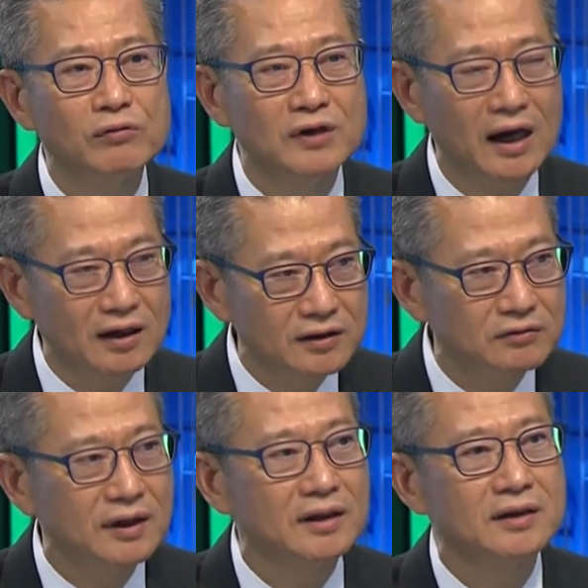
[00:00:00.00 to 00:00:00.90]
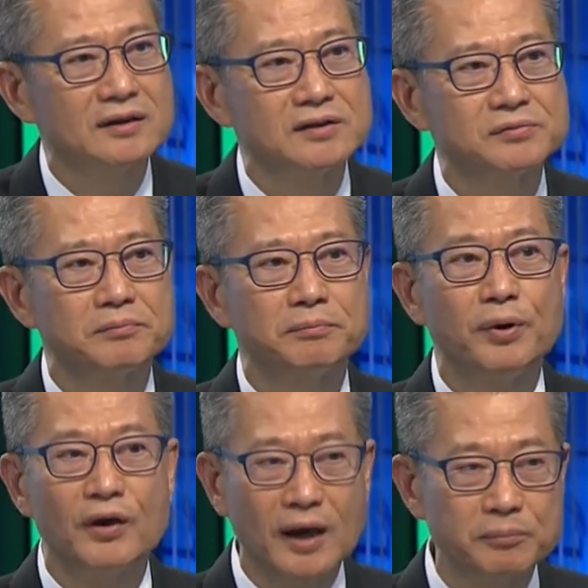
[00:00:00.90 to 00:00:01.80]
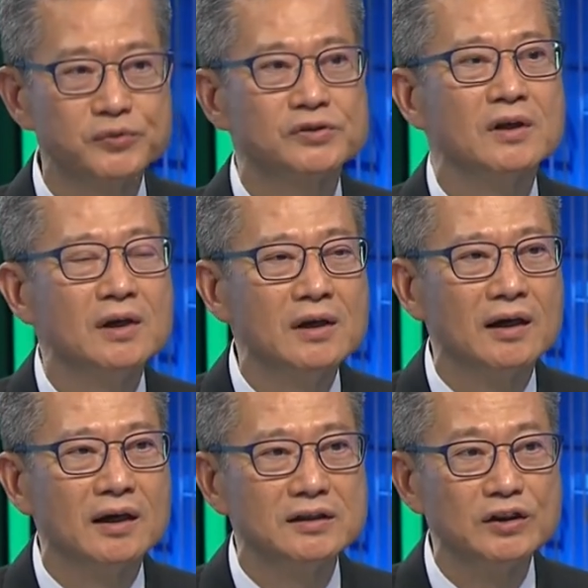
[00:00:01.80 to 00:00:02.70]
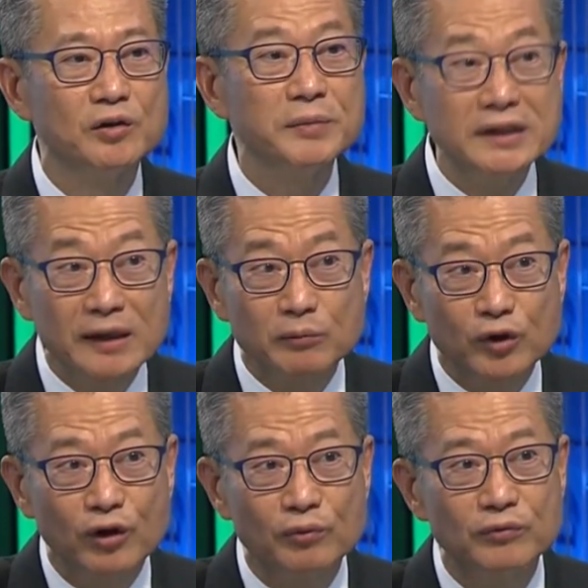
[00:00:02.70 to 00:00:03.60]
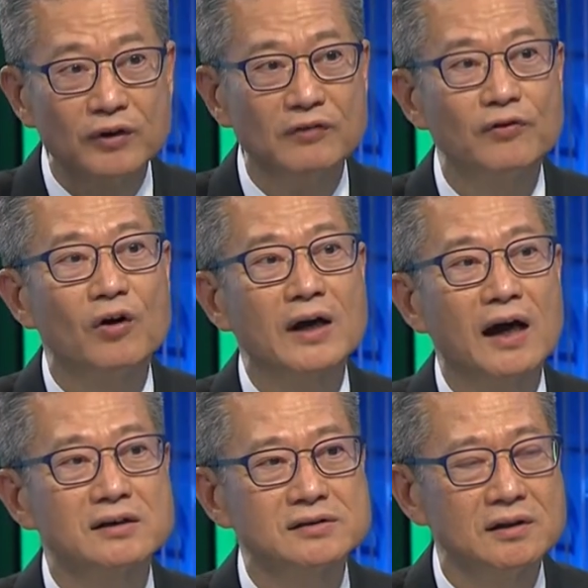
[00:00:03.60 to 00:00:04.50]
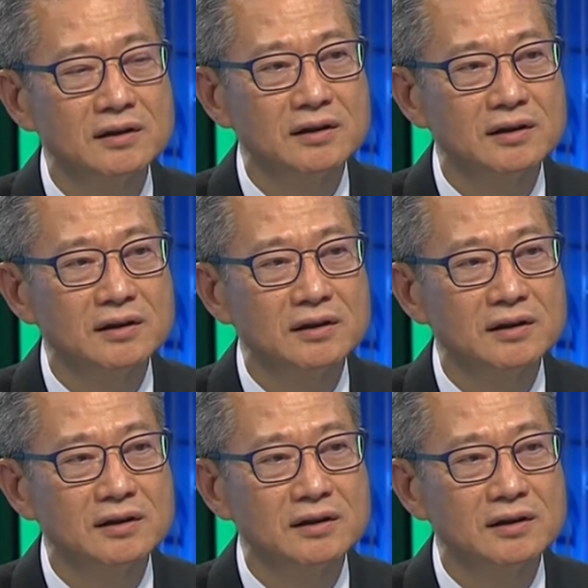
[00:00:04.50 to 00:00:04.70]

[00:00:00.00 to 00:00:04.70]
I would argue that it is perhaps in the medium-term forecast,